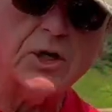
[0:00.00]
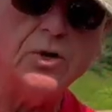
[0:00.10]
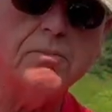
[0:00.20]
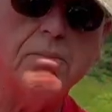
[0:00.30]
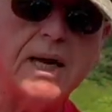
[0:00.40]
a
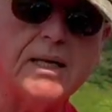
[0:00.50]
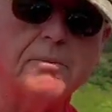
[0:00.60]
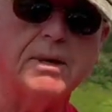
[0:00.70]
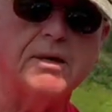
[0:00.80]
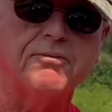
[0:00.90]
good bite
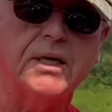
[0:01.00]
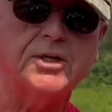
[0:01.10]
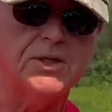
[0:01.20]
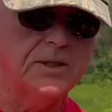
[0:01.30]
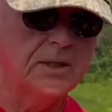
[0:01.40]
on big
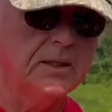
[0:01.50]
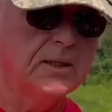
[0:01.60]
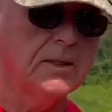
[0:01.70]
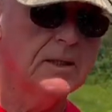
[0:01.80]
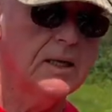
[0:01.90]
fish,
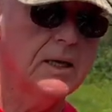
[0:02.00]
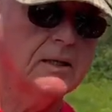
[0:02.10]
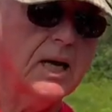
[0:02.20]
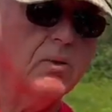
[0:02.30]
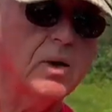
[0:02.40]

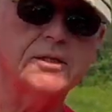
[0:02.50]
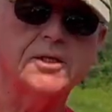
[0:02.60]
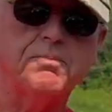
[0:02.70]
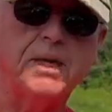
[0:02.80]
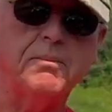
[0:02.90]
I want
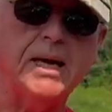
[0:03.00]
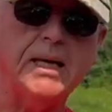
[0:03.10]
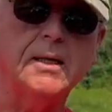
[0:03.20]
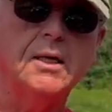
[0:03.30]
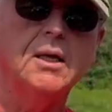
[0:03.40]
this big
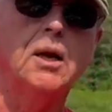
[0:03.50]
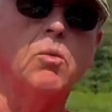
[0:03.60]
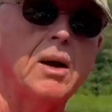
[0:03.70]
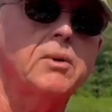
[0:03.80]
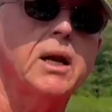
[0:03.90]
bait.
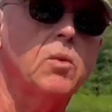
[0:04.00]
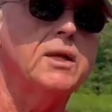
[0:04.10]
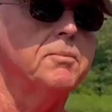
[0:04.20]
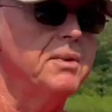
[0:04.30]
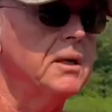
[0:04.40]
And why would I
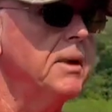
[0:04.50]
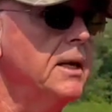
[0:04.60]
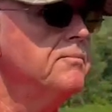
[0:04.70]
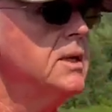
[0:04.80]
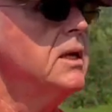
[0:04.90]
want the big
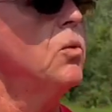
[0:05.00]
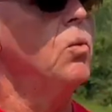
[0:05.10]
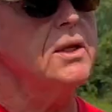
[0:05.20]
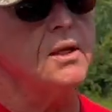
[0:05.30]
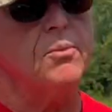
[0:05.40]
bait?
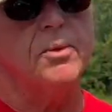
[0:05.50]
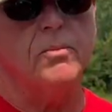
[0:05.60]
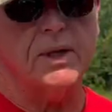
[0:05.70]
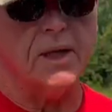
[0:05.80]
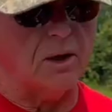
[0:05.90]
One
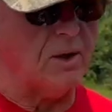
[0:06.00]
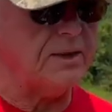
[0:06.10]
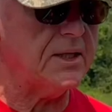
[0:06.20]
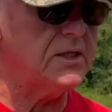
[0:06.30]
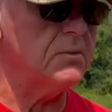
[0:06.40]
of the
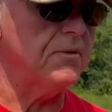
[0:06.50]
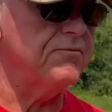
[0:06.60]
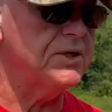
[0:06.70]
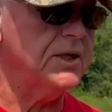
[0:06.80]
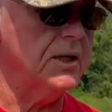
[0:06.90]
great things about
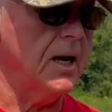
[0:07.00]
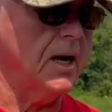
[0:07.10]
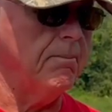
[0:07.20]
fishing a